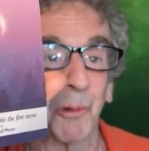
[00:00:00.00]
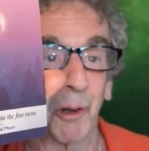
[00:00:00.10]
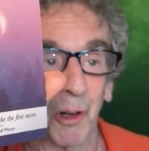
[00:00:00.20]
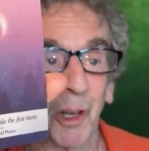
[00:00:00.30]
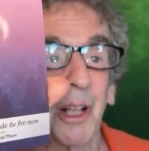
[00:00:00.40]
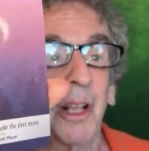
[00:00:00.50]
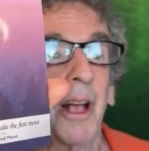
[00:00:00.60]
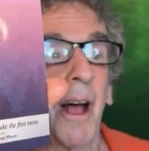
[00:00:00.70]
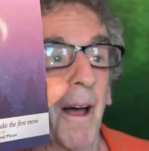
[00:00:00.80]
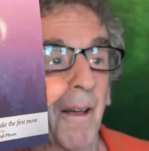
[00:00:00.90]
work.
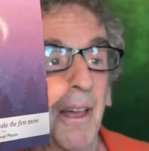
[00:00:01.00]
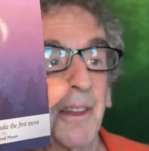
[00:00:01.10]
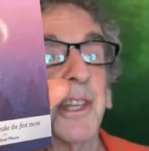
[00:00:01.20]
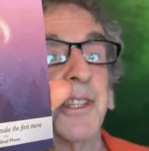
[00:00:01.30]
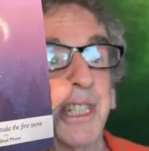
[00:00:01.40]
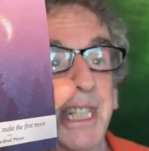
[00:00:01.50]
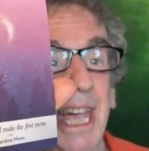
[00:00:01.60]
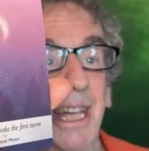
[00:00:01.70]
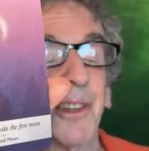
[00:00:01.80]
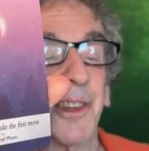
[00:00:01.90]

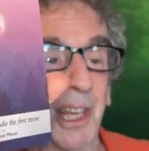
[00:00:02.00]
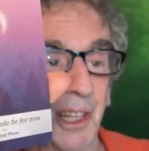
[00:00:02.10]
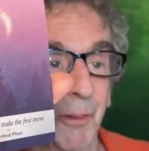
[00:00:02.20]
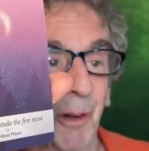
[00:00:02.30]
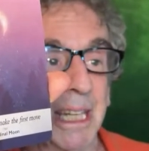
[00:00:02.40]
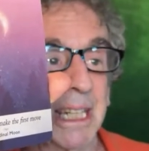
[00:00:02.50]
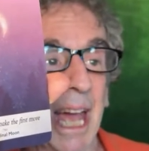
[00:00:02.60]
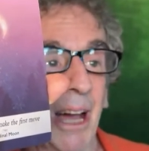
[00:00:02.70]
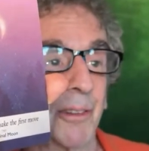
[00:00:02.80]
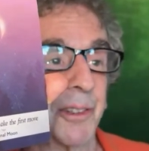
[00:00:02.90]
Initiate things right
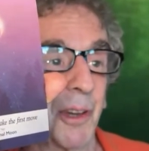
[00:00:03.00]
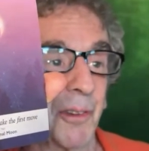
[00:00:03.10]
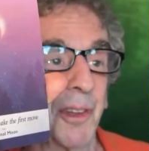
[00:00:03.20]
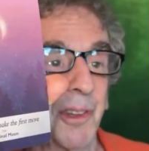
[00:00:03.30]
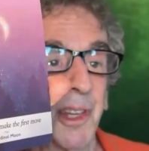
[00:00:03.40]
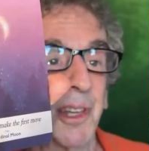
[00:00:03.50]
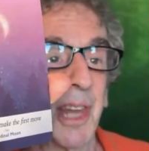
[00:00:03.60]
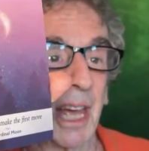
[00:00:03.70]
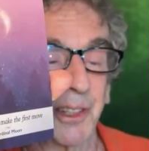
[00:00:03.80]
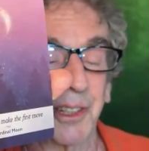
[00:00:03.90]
now. So these next